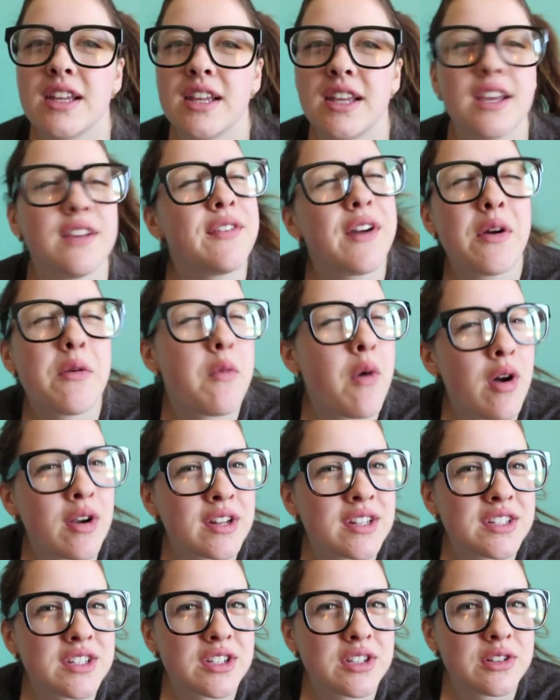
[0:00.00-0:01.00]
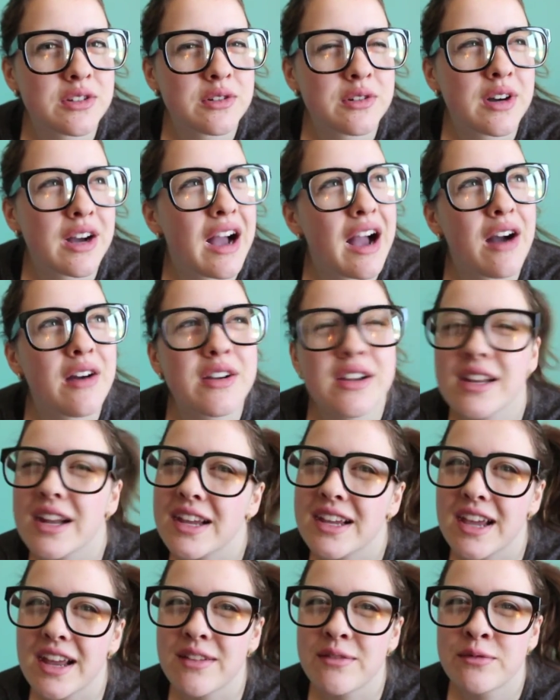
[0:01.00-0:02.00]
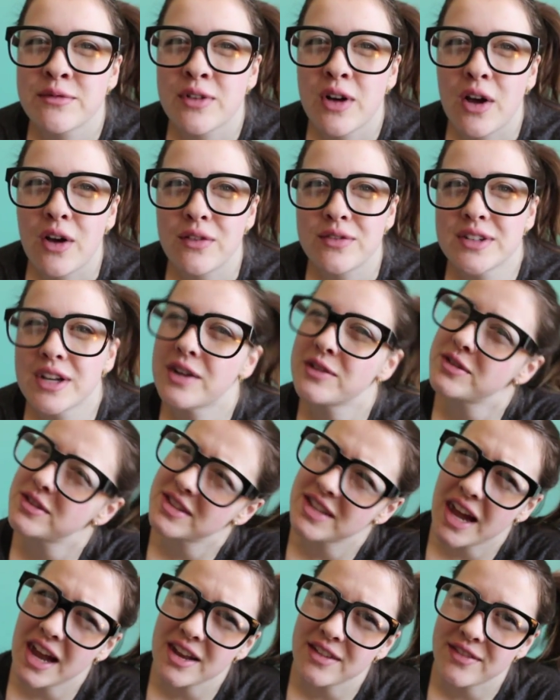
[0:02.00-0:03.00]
If I wanted to, how could I get involved outside of